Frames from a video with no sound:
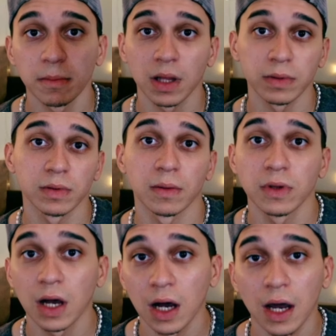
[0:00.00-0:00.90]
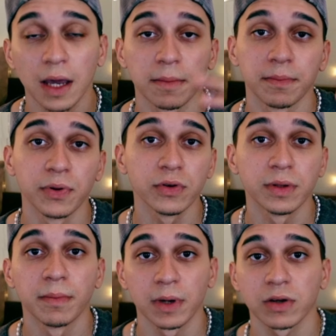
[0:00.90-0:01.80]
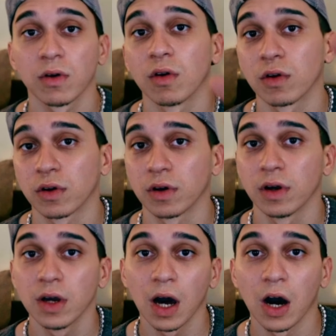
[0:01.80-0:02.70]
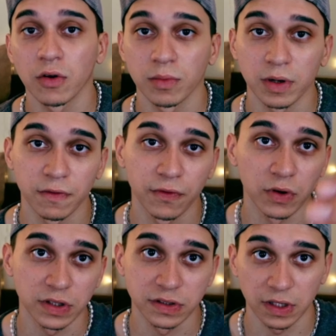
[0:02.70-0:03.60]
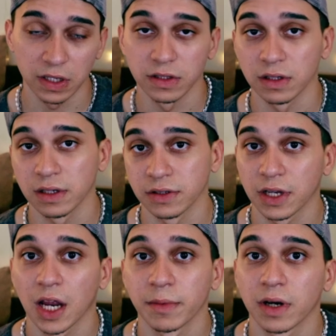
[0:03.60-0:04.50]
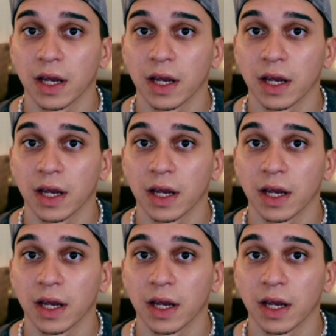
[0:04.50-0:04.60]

blah blah blah blah, and put the manual or automatic focus in the camera.